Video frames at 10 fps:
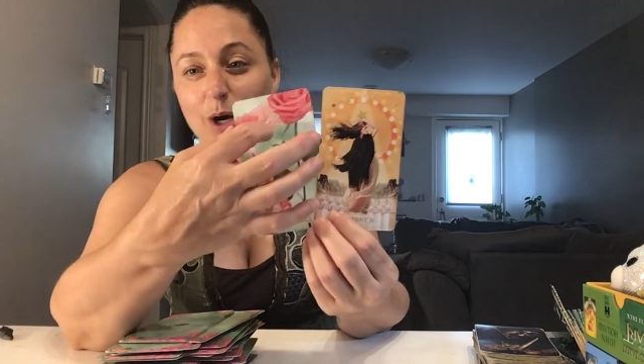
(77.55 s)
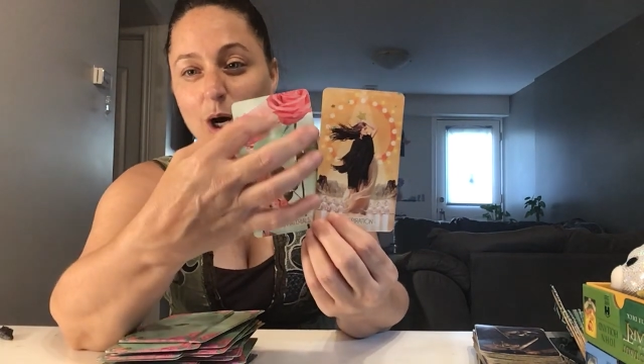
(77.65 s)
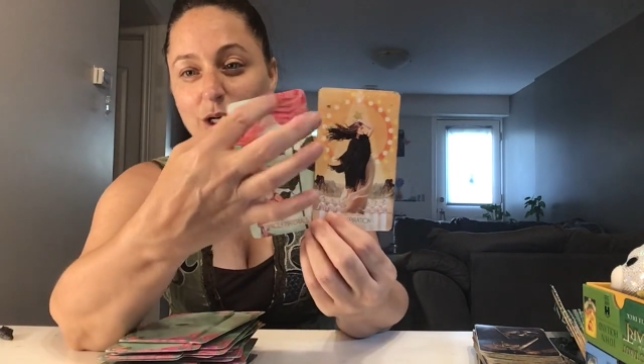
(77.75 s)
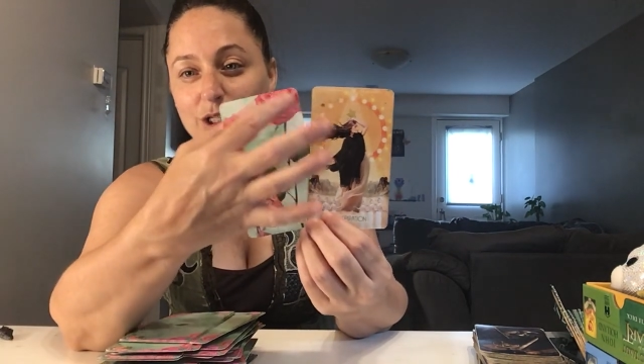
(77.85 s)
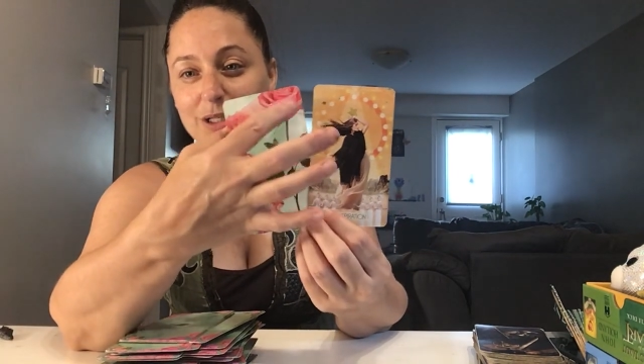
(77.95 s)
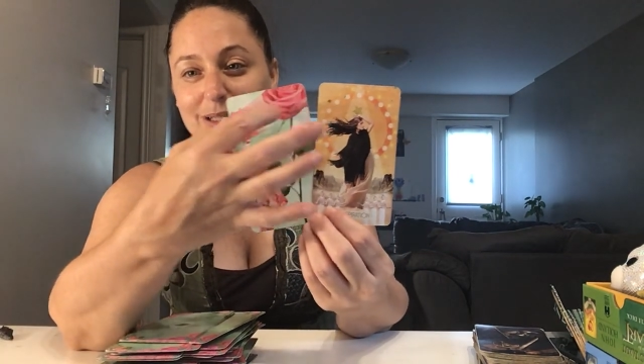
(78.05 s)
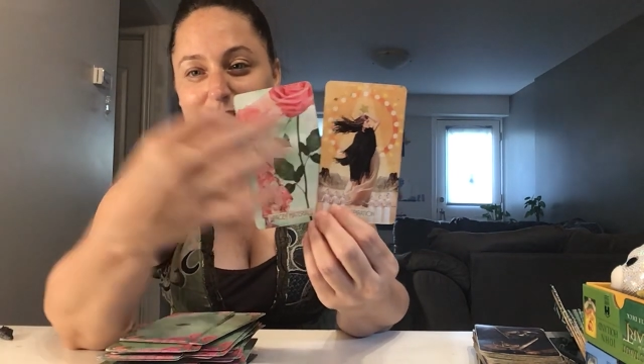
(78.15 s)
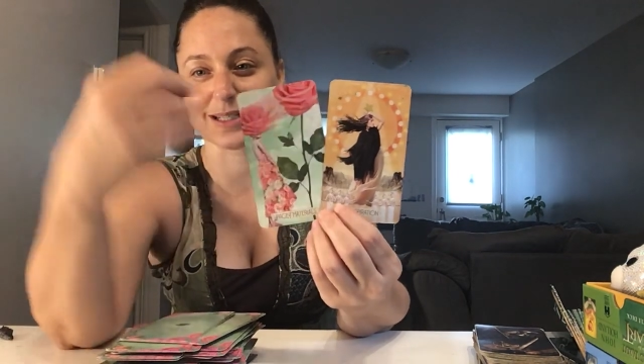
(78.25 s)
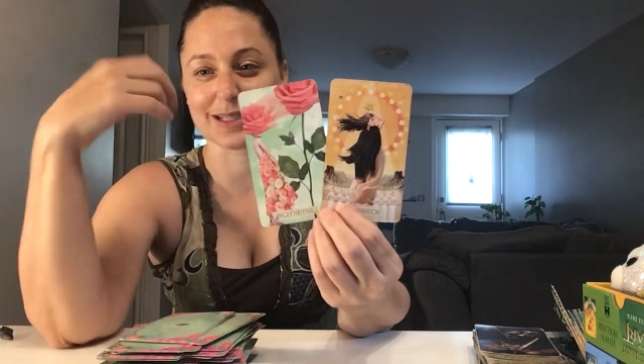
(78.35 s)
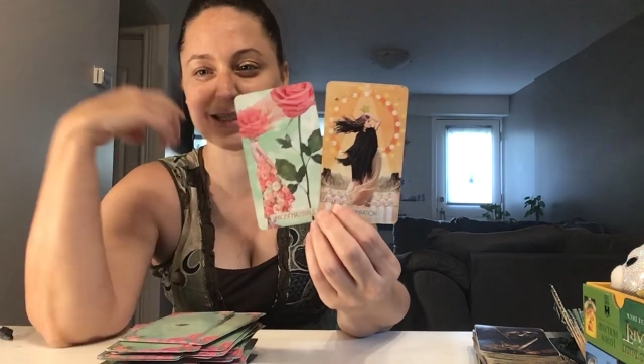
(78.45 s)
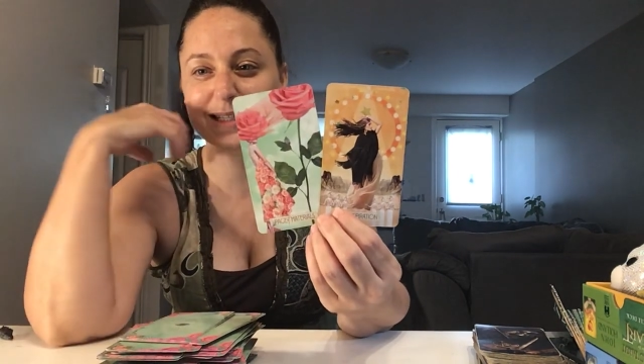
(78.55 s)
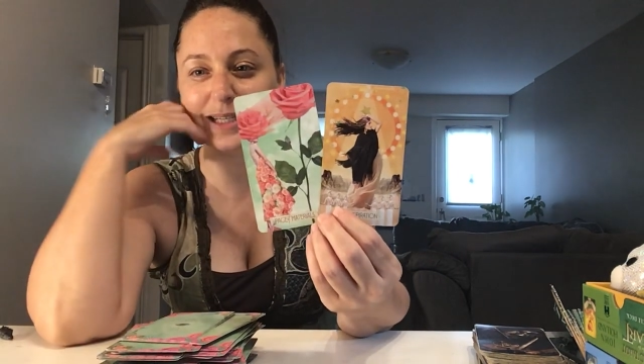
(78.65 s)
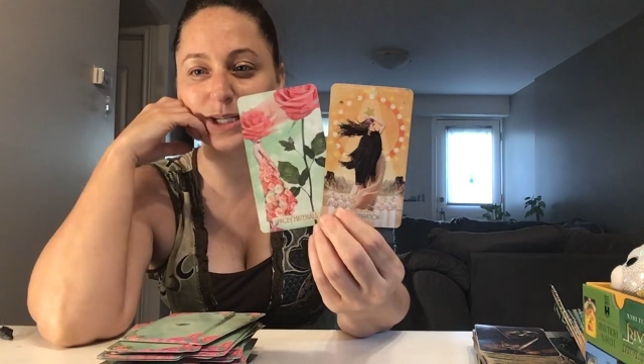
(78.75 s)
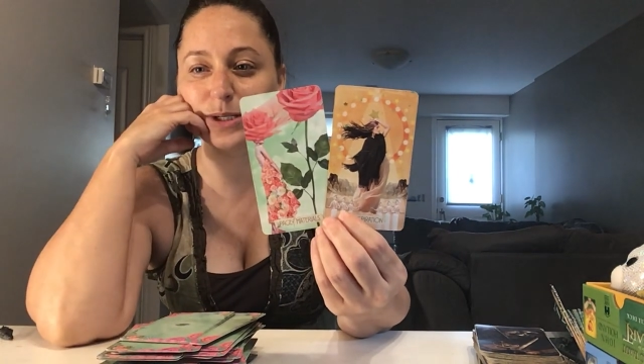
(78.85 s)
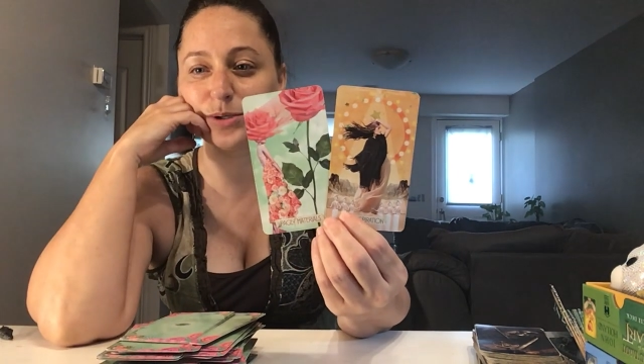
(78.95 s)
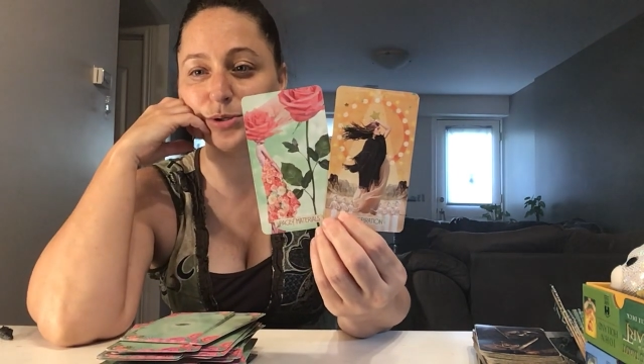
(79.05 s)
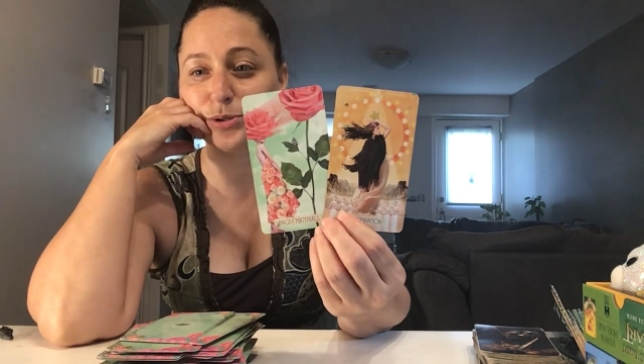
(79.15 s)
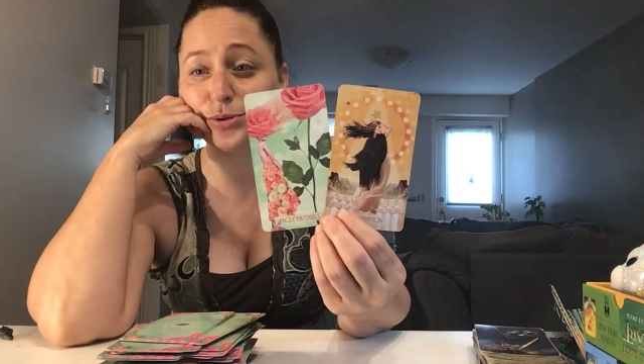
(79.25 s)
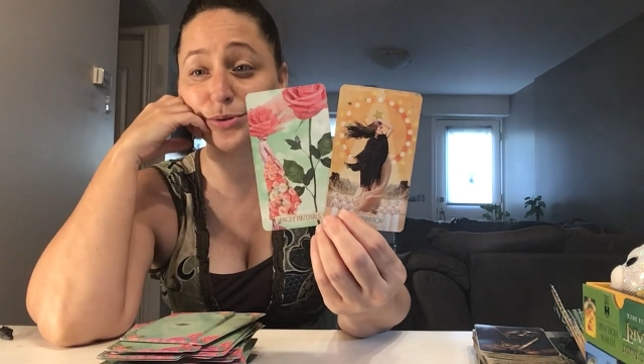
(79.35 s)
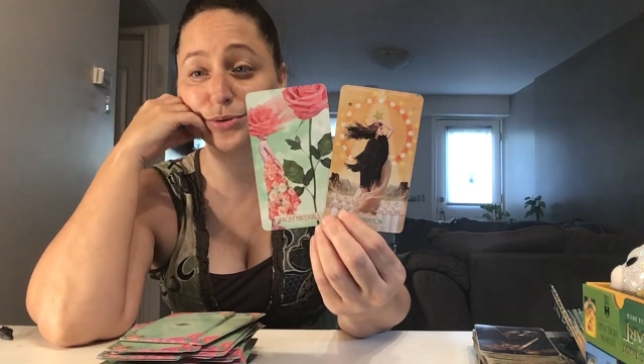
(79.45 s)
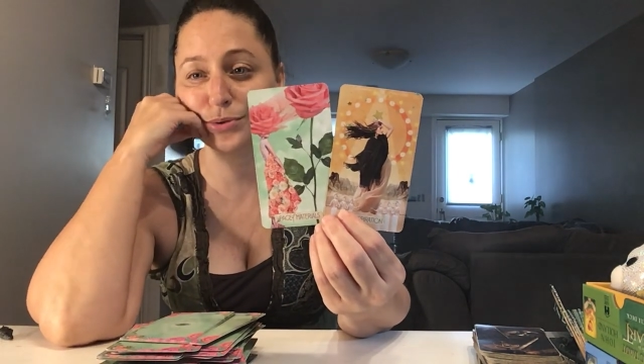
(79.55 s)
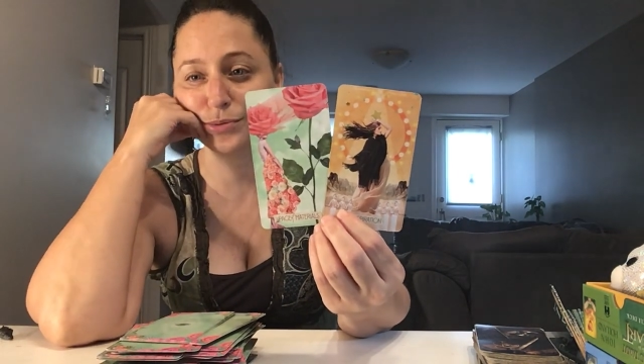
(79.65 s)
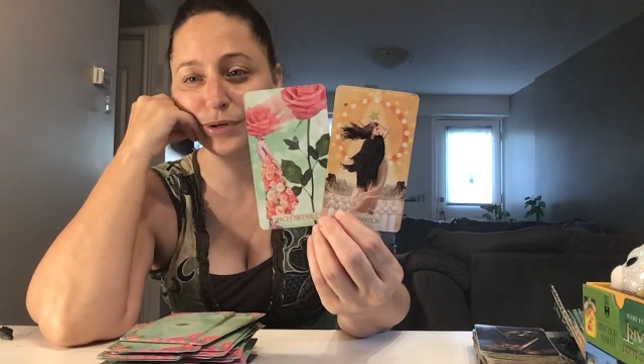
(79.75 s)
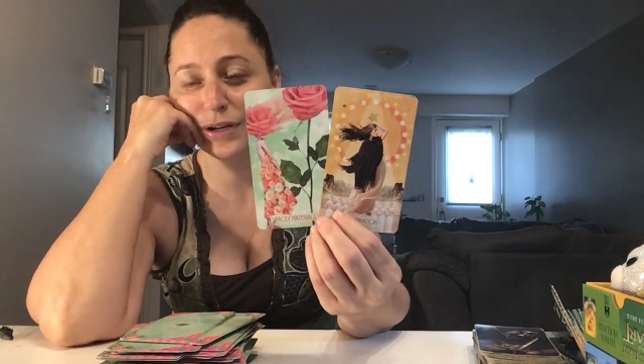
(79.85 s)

consciousness into